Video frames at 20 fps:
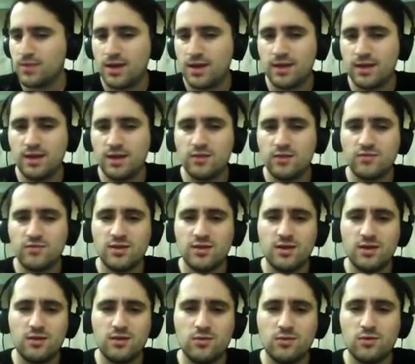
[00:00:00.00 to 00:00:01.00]
at the end of the
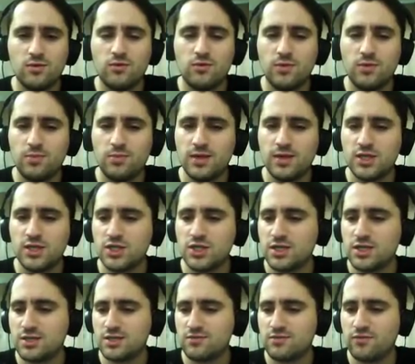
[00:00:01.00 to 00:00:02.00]
day, we play
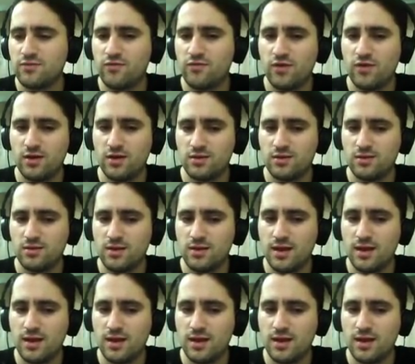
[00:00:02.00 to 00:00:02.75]
chess for fun,